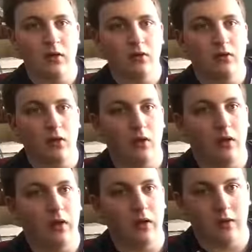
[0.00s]
So
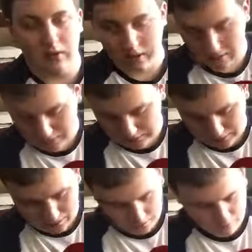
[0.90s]
yeah, it's
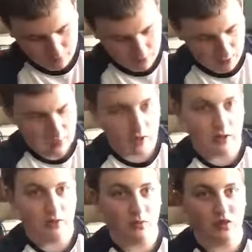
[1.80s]
got
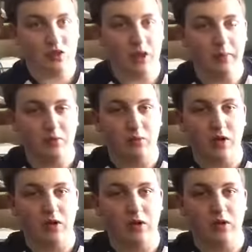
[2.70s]
and the switch knob is
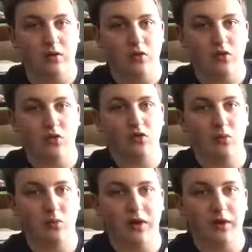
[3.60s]
brand new because it's
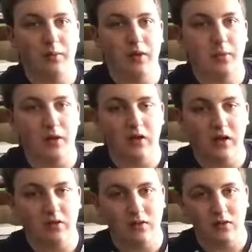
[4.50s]
usually black up here, but I
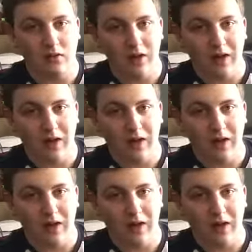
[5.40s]
lost it, so